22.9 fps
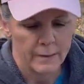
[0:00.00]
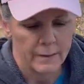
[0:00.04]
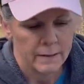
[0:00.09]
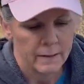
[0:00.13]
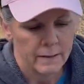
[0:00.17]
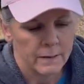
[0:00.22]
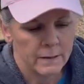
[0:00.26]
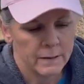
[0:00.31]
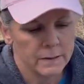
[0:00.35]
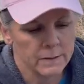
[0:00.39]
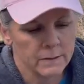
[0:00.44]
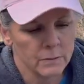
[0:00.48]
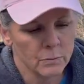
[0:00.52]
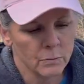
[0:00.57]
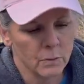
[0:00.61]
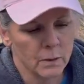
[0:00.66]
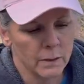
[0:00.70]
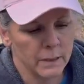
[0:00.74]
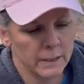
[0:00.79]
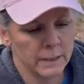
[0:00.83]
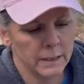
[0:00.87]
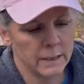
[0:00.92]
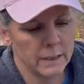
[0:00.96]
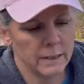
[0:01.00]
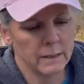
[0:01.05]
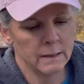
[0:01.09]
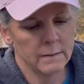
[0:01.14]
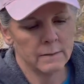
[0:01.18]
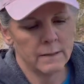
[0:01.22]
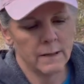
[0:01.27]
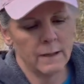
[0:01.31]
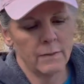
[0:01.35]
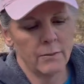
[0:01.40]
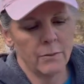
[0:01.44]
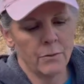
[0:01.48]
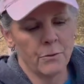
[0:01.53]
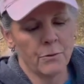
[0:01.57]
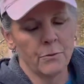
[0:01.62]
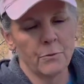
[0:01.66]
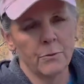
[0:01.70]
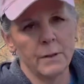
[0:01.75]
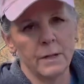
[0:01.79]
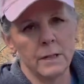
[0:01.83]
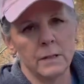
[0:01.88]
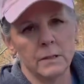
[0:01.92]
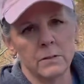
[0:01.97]
This one is a
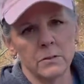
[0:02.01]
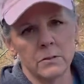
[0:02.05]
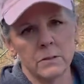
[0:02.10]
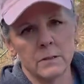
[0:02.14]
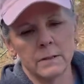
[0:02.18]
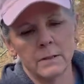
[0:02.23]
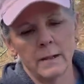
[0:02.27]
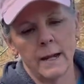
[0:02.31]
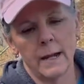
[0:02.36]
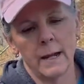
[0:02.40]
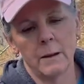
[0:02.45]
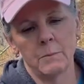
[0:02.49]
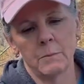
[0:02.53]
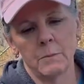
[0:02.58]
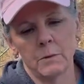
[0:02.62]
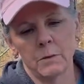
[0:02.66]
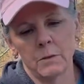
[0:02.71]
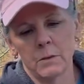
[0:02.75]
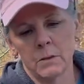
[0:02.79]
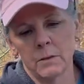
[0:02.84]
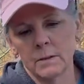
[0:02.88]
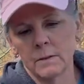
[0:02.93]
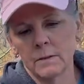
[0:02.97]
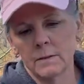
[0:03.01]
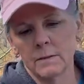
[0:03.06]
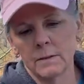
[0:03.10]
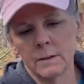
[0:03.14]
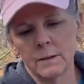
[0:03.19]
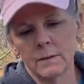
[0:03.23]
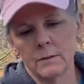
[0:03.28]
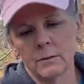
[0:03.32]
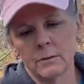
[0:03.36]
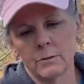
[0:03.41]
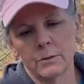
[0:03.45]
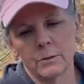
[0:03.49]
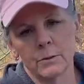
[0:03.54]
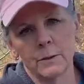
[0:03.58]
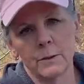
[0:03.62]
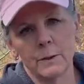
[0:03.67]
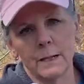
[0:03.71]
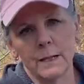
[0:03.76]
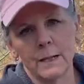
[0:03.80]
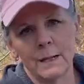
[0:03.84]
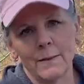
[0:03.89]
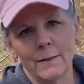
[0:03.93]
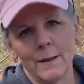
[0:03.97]
3-inch in diameter. You can see they're
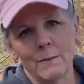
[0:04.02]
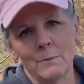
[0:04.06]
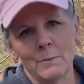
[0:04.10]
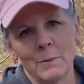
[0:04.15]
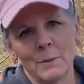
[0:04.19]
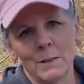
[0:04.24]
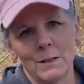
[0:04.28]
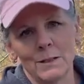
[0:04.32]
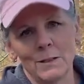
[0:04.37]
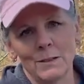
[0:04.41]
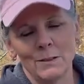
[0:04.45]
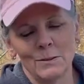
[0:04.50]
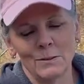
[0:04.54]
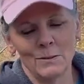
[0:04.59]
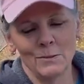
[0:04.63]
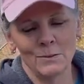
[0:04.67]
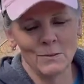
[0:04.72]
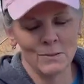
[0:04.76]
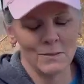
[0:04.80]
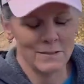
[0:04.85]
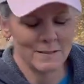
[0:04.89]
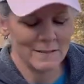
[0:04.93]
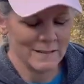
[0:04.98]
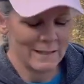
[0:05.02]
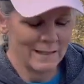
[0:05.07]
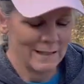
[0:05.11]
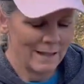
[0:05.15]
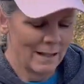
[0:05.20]
dirty and they've been used.